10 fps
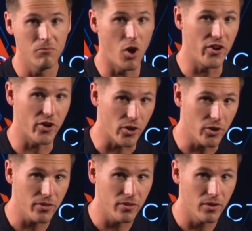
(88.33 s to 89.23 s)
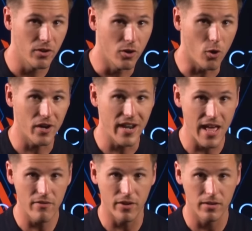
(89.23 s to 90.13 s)
on earth or in
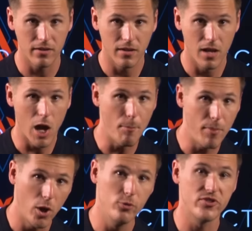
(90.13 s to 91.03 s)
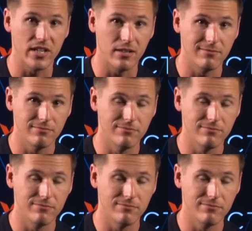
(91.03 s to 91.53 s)
heaven, opposing